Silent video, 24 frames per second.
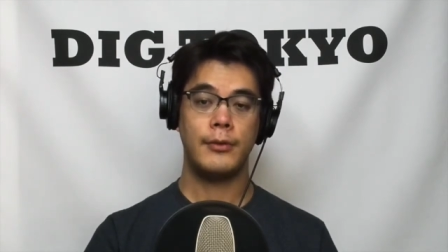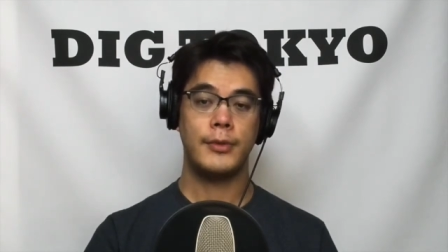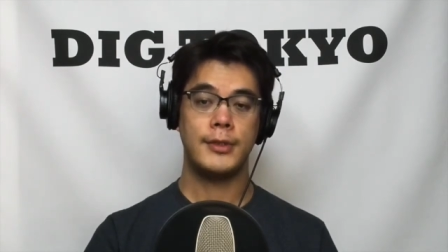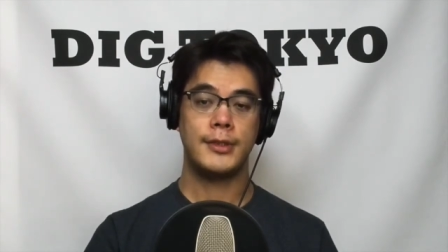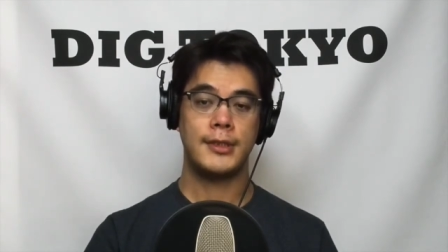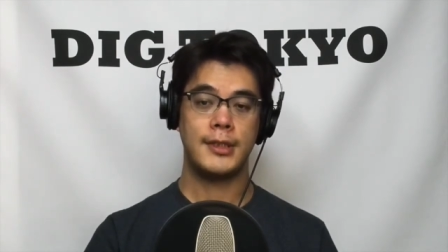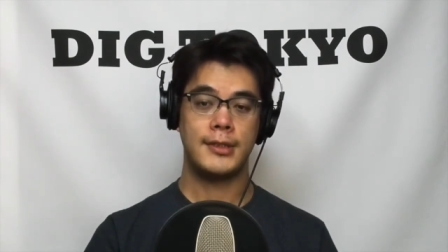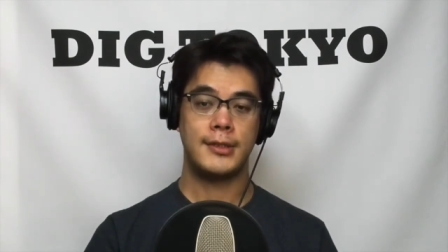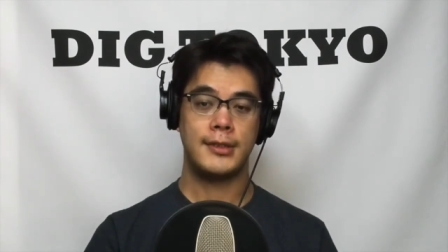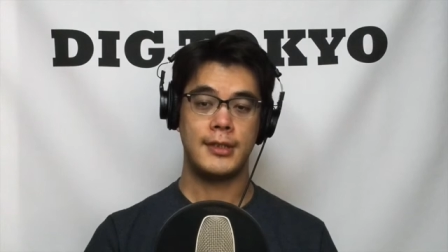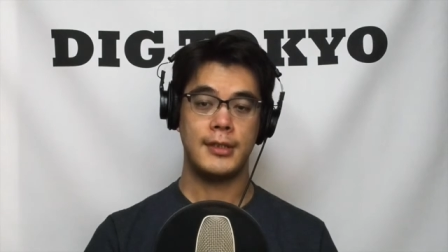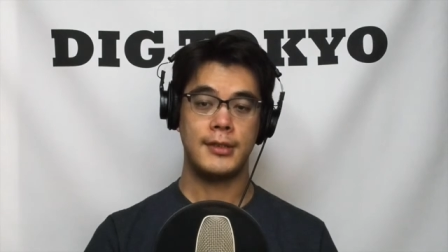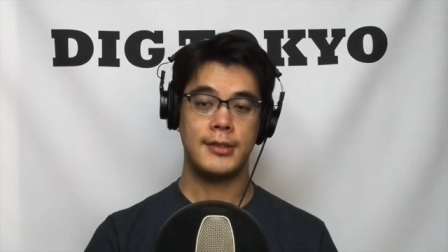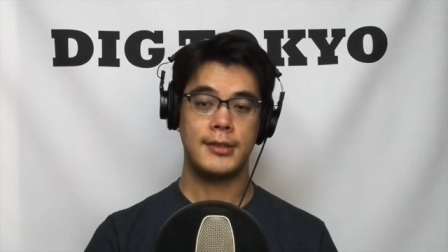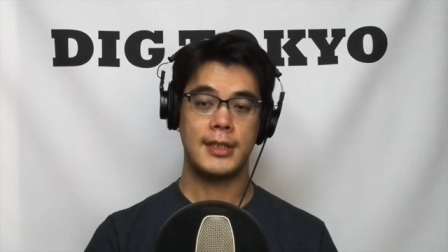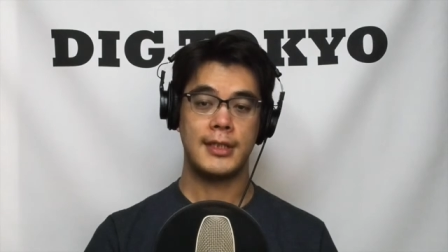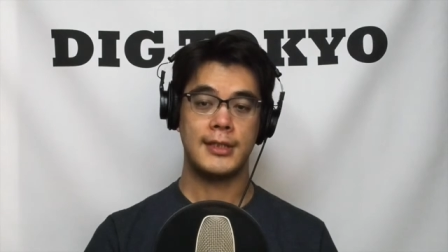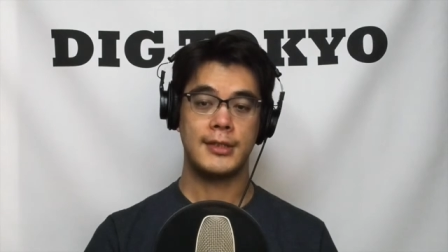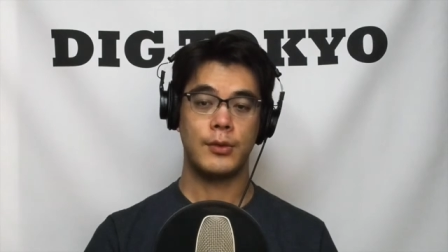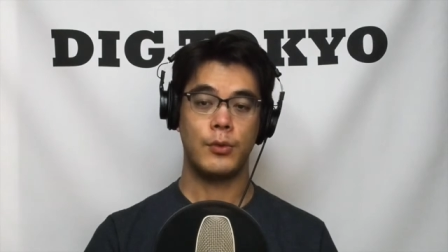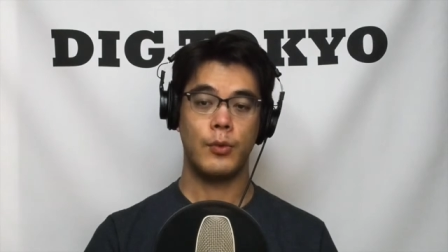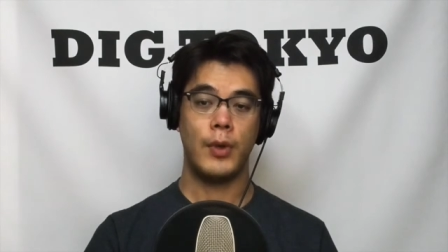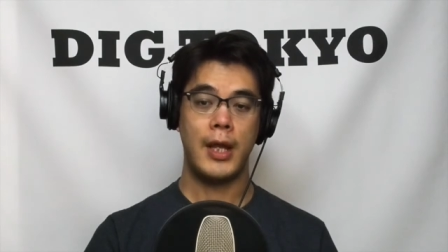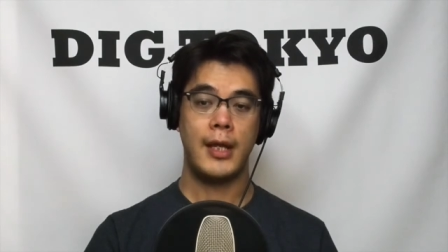resistance
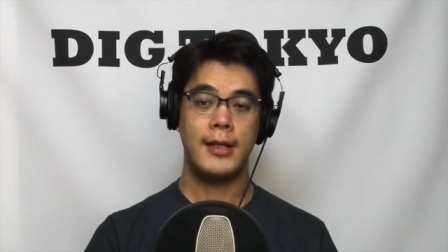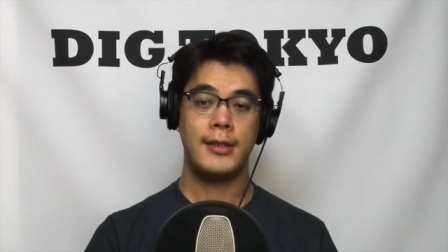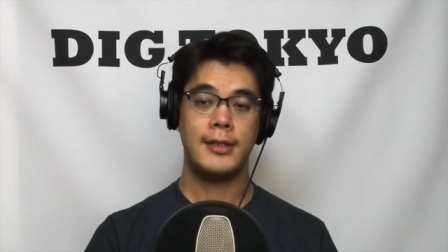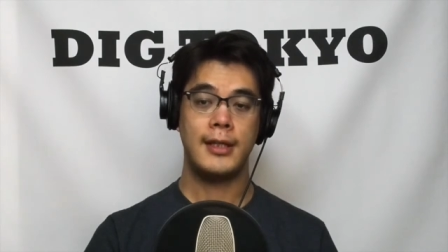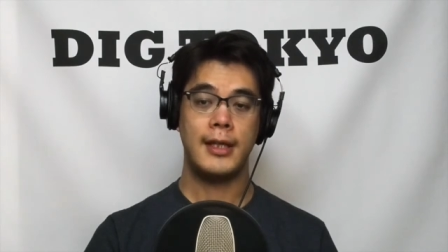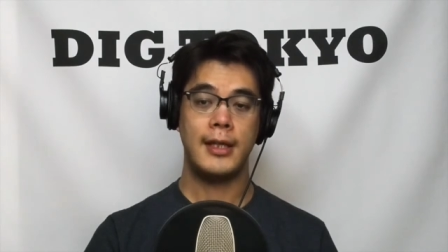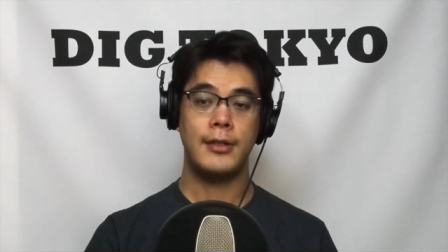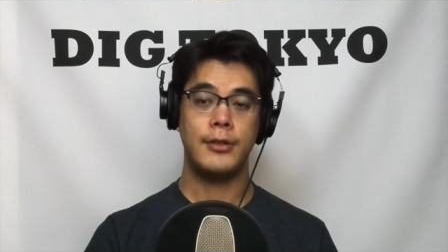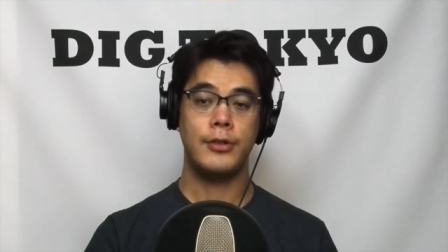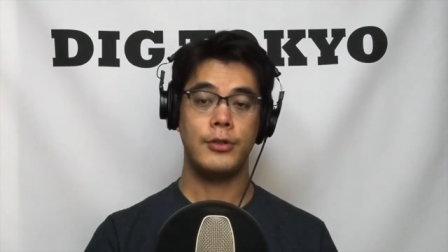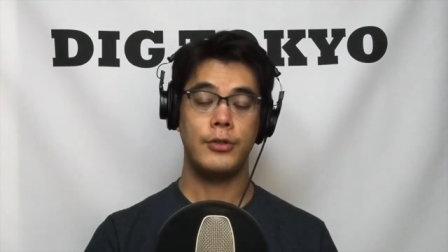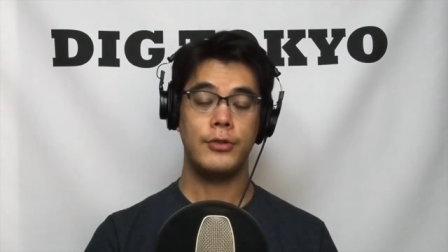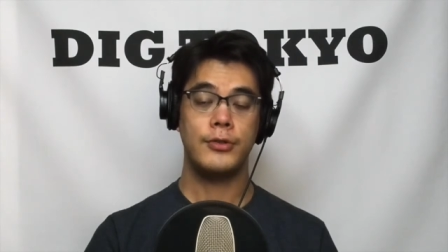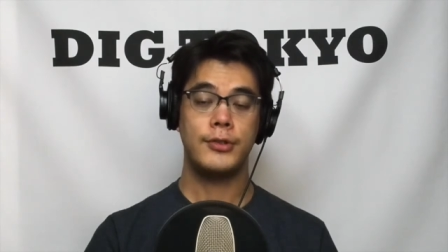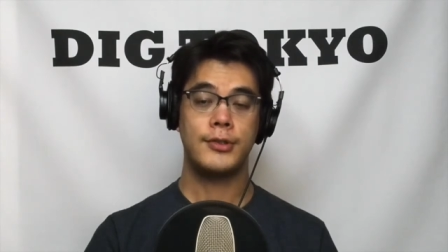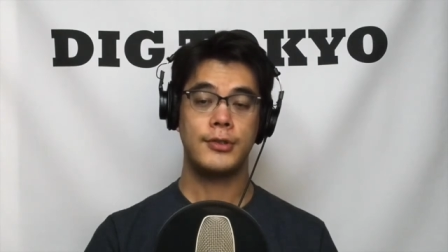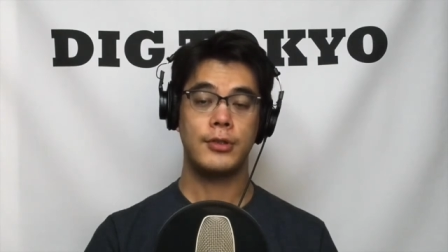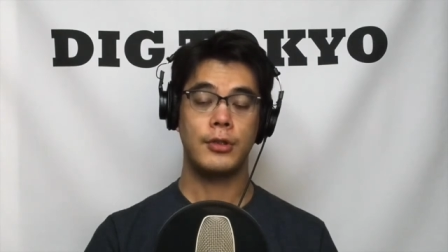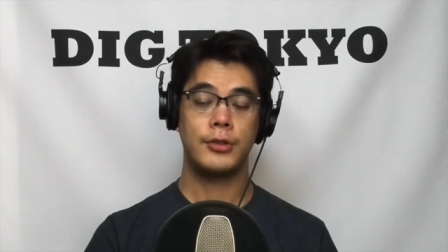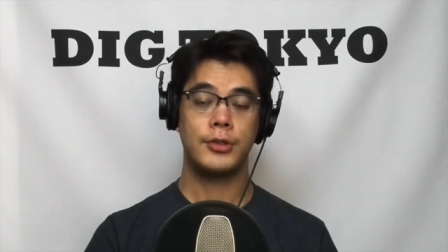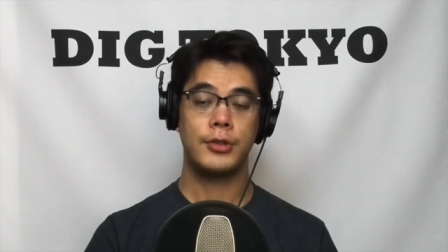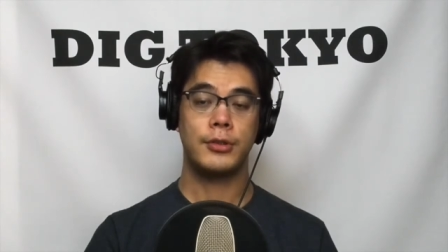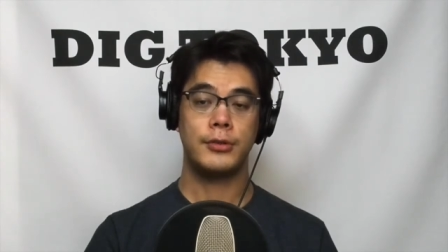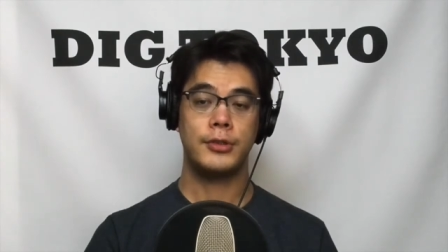as a way to induce
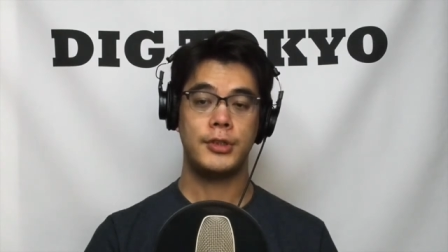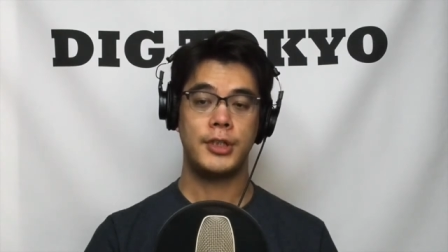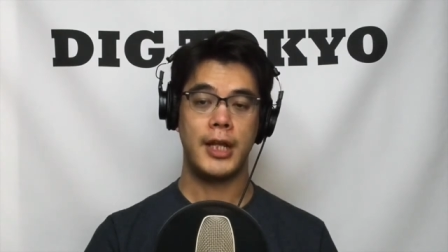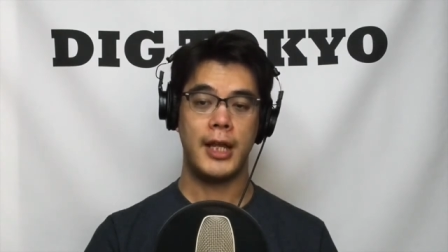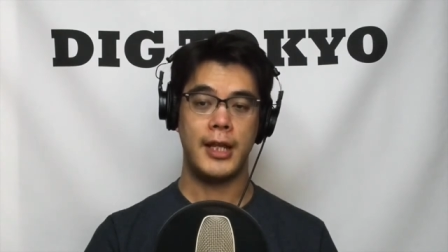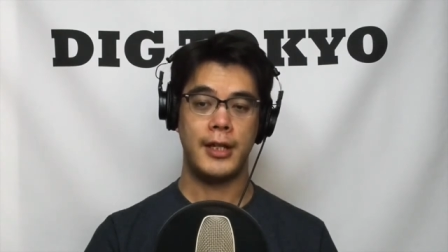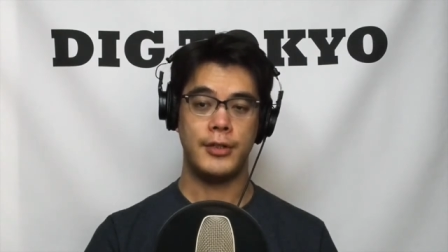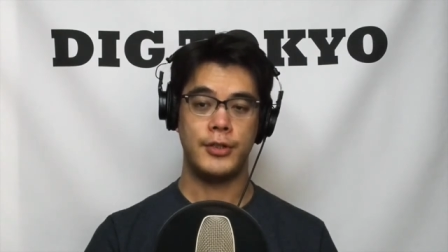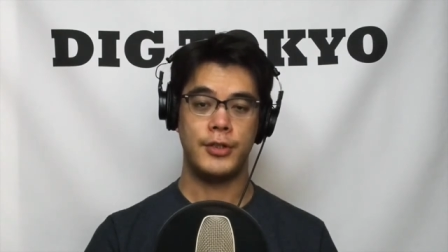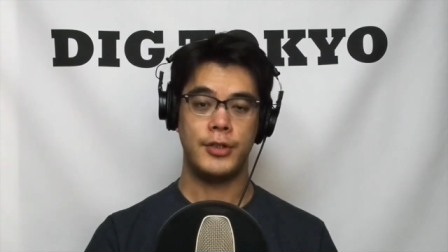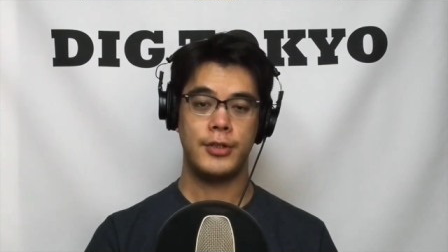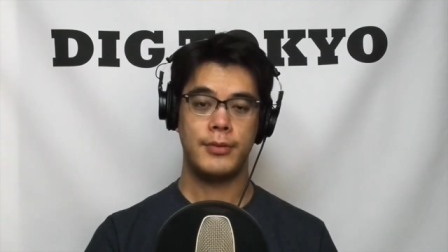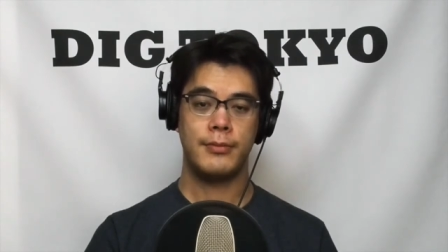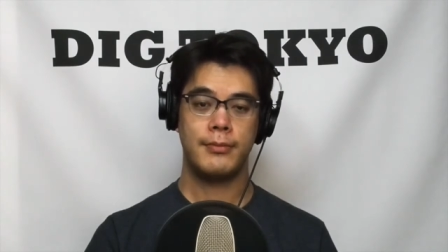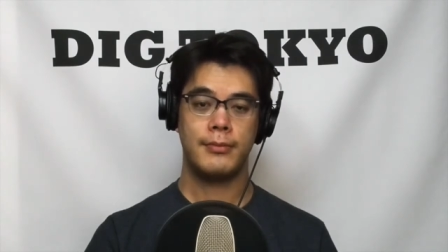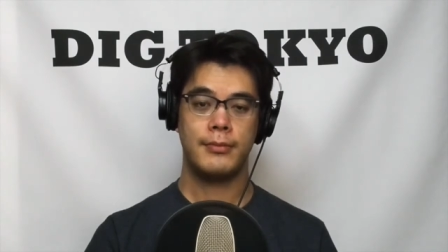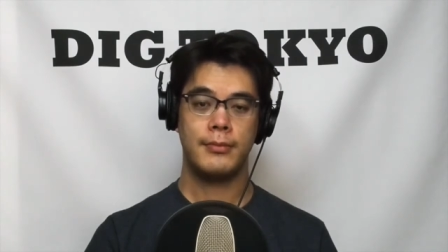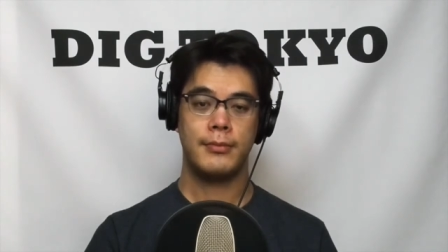social change.